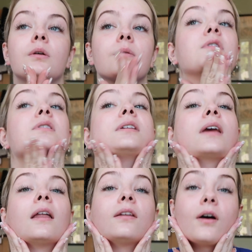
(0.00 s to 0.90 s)
which is
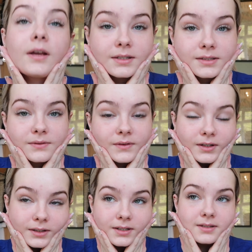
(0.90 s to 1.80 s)
again nice
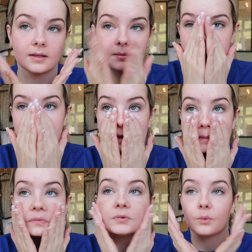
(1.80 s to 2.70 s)
for the summer
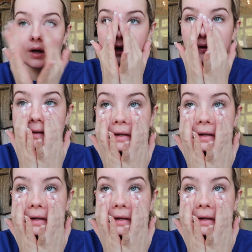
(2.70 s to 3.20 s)
times where